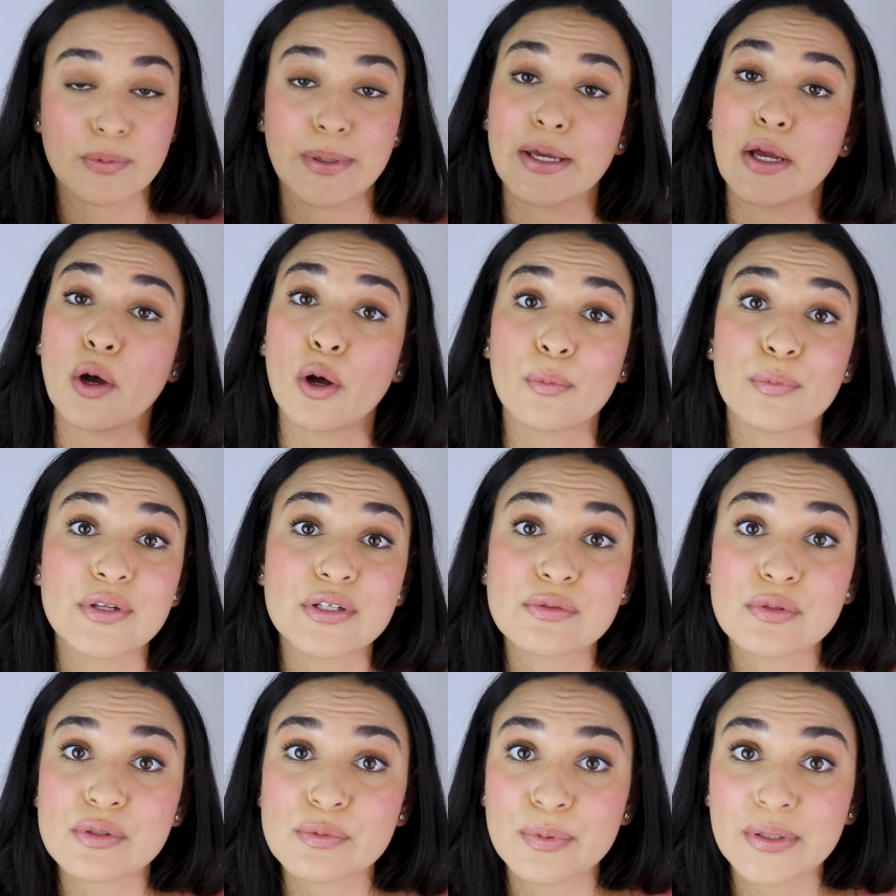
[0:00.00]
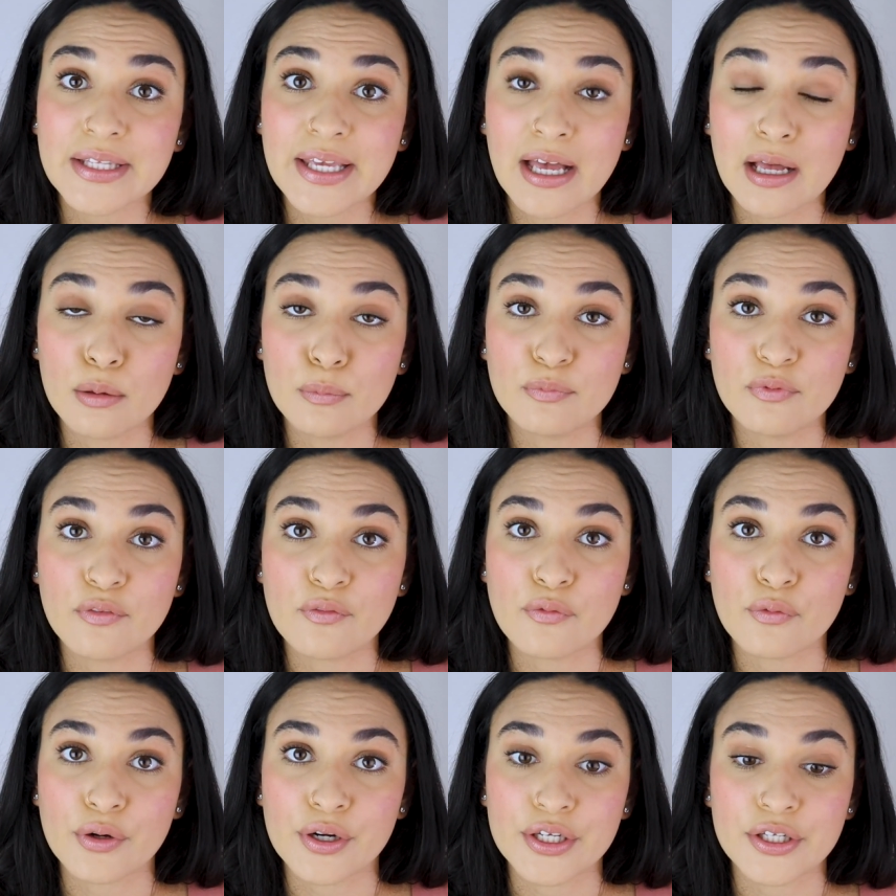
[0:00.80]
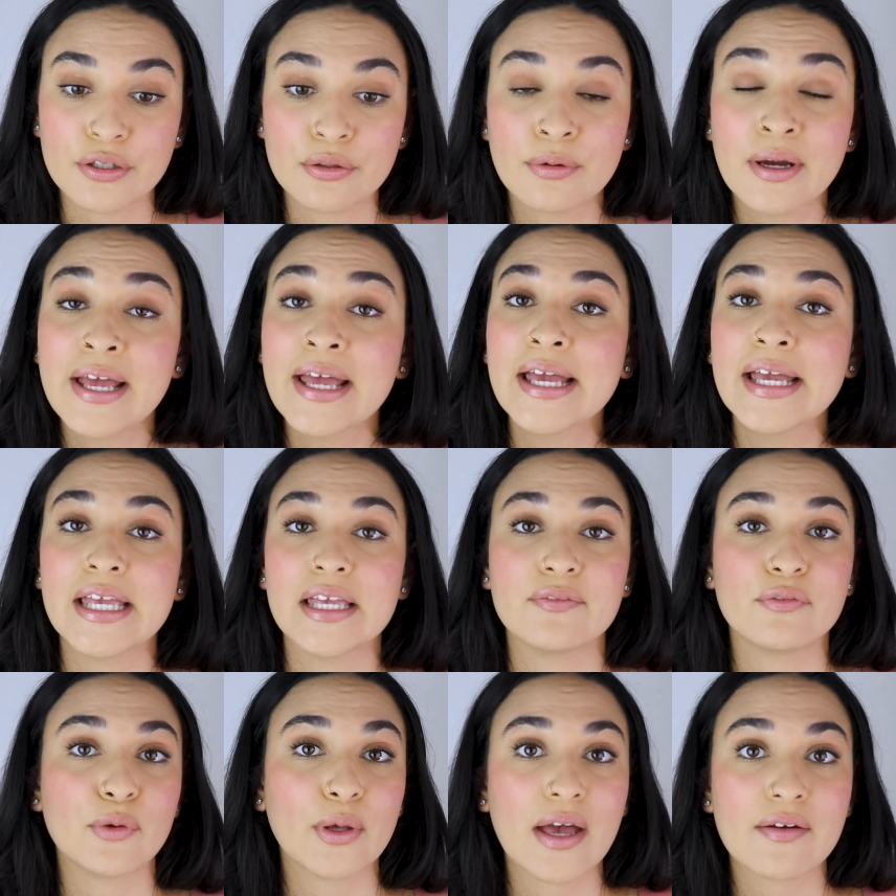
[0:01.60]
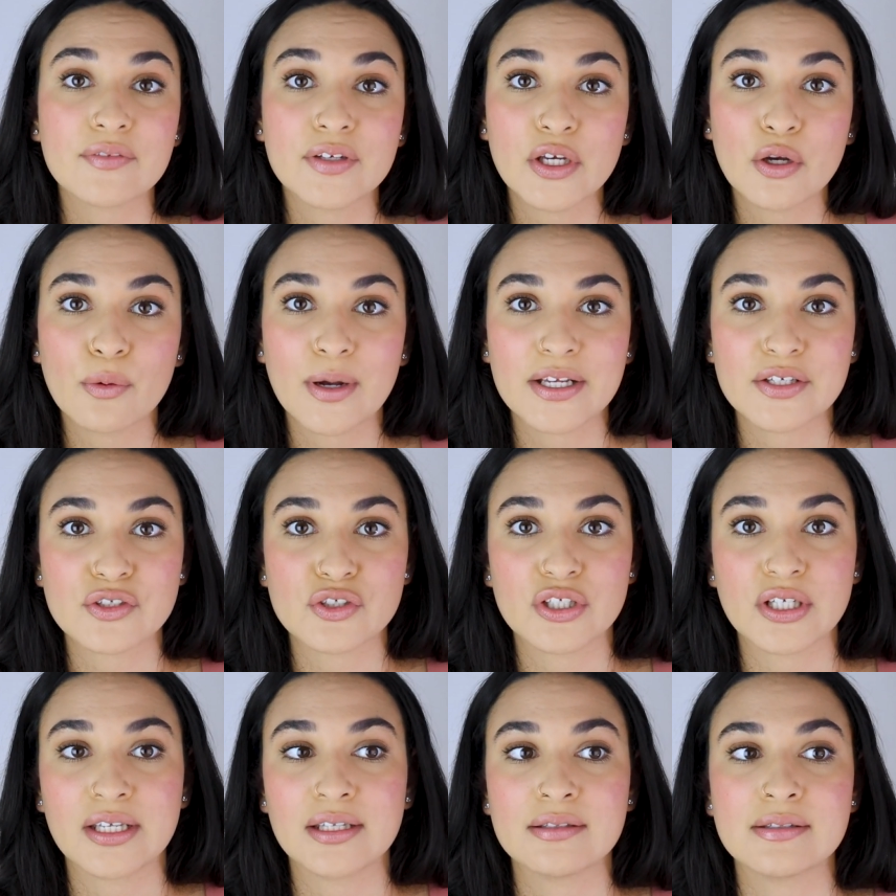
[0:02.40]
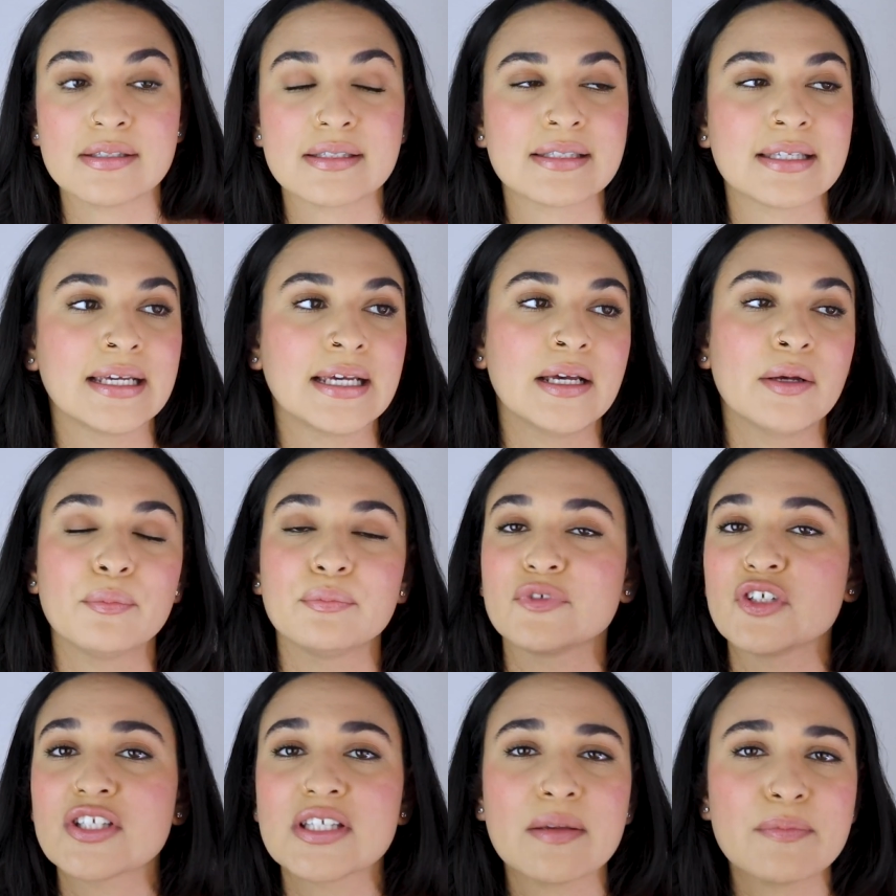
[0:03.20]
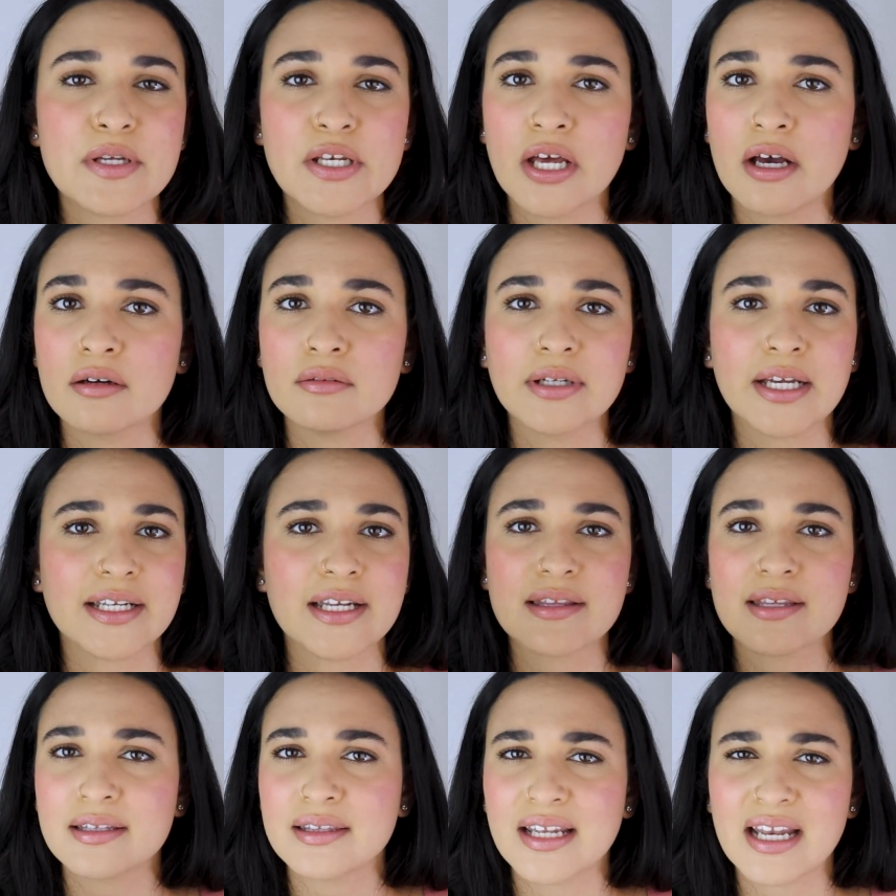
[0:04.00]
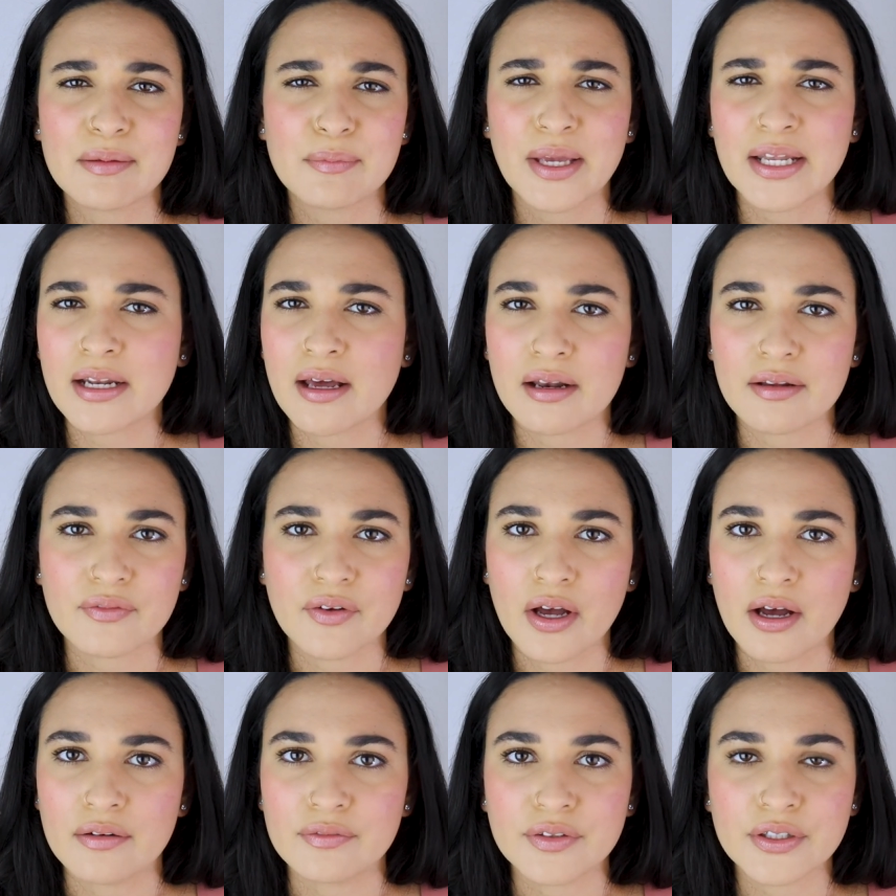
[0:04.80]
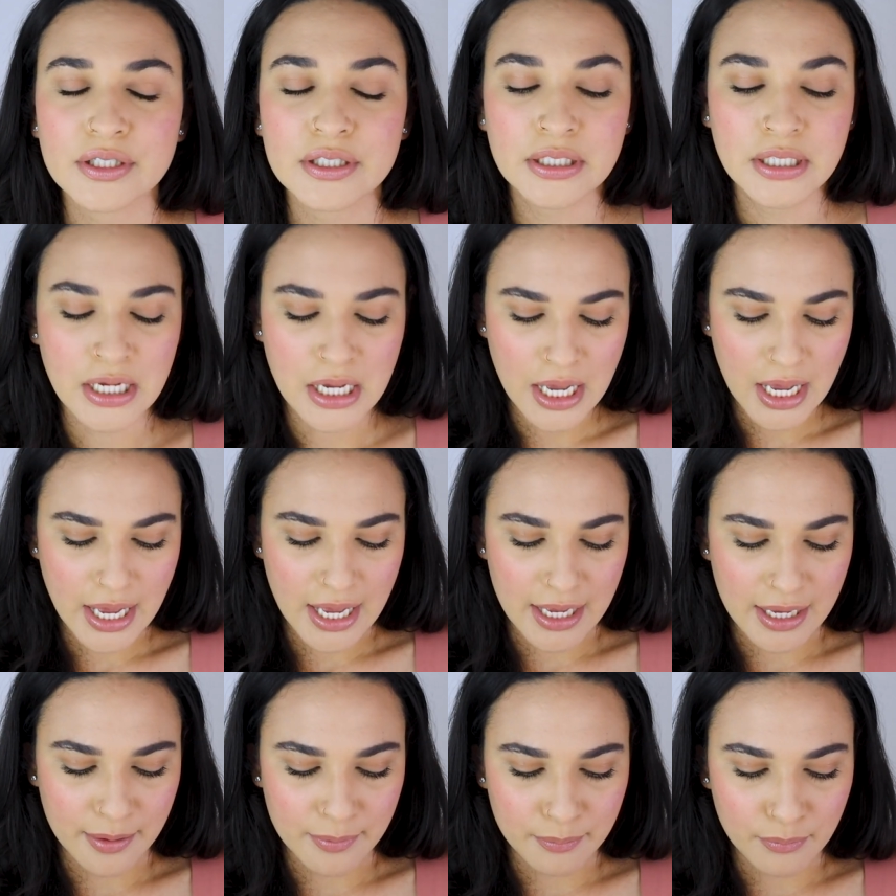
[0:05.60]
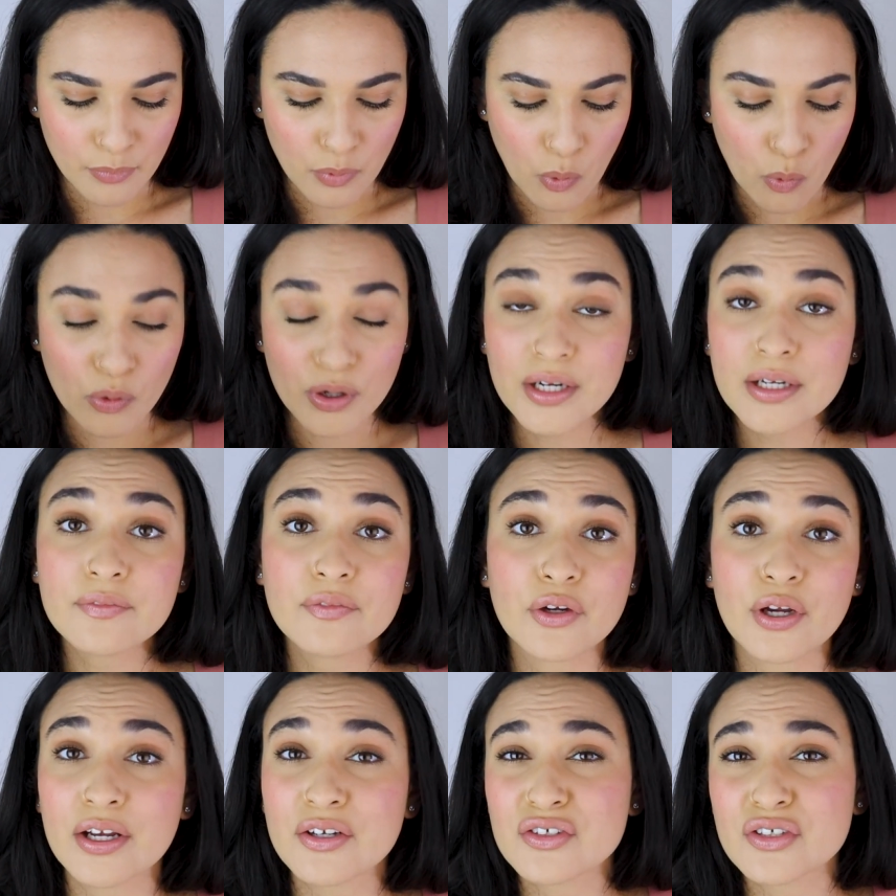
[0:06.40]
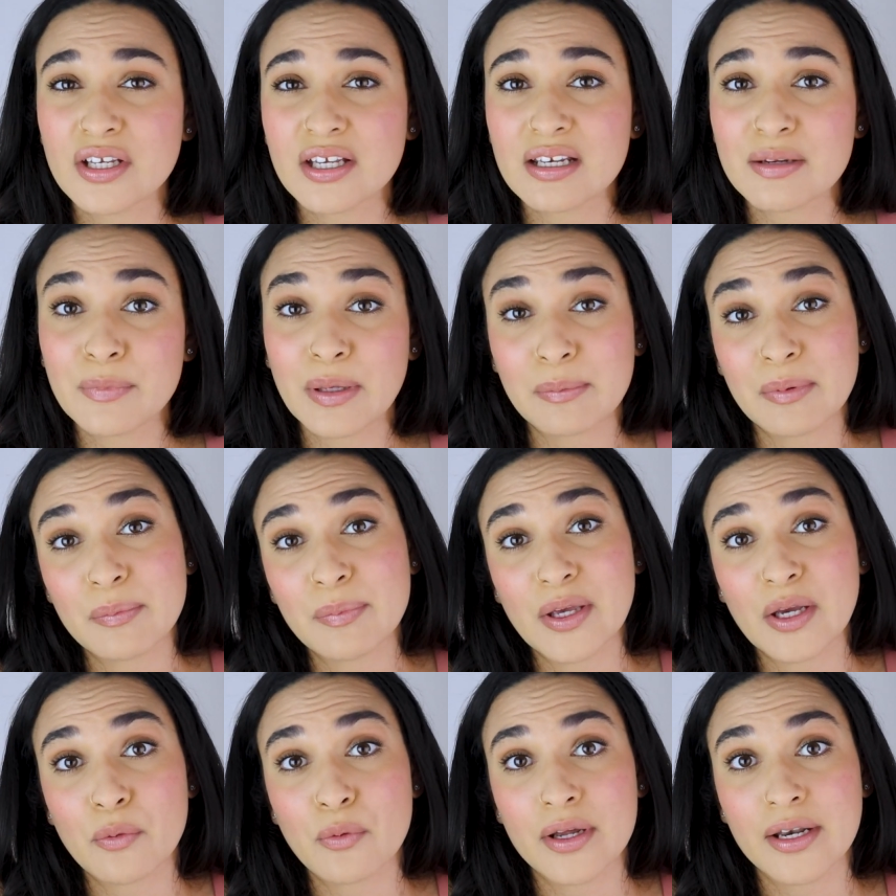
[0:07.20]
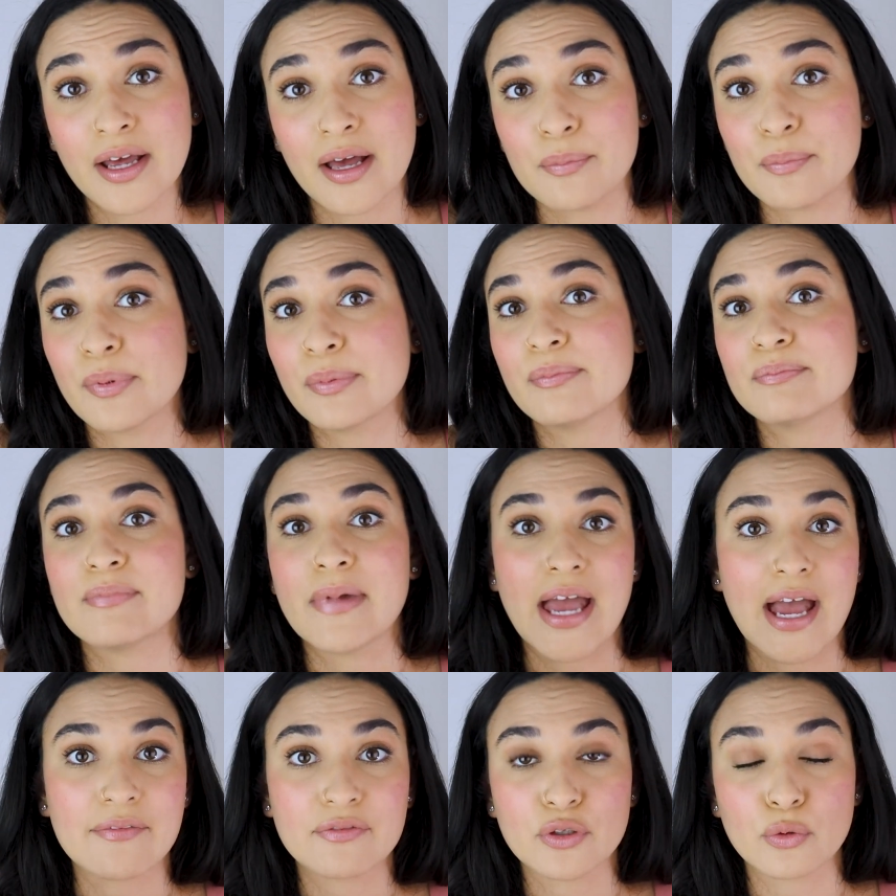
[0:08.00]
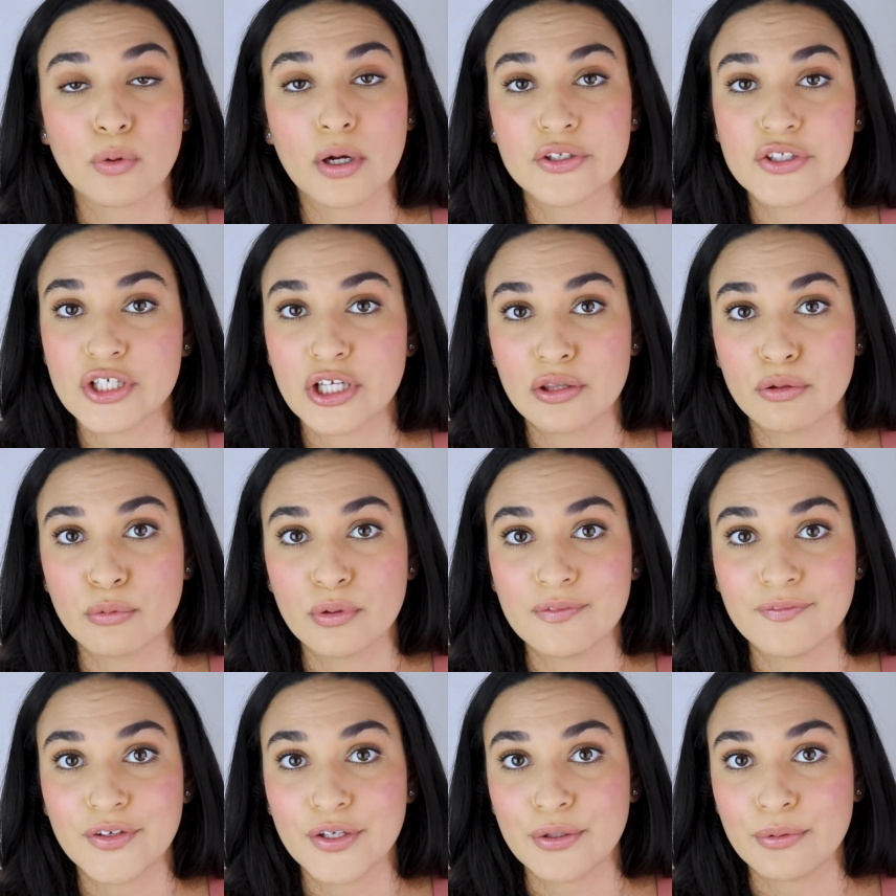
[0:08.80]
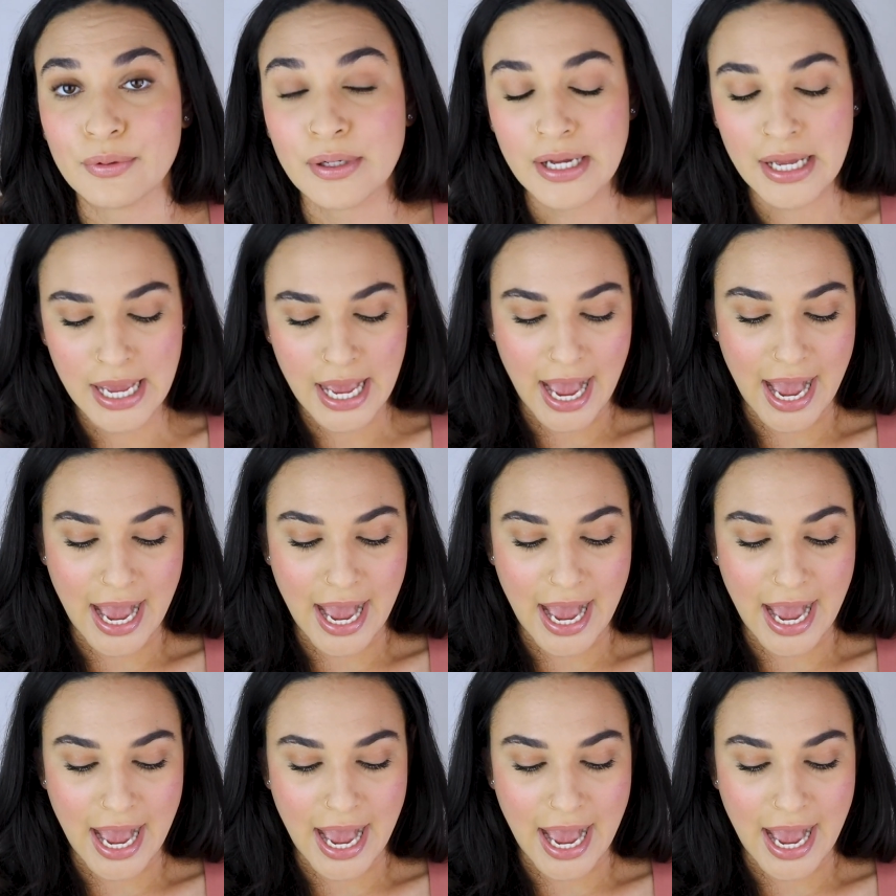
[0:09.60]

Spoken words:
So I hope this was really helpful for you. If you have any questions, just let me know, anything that I may not have covered, or if you're actually gonna maybe pick one up after watching the review.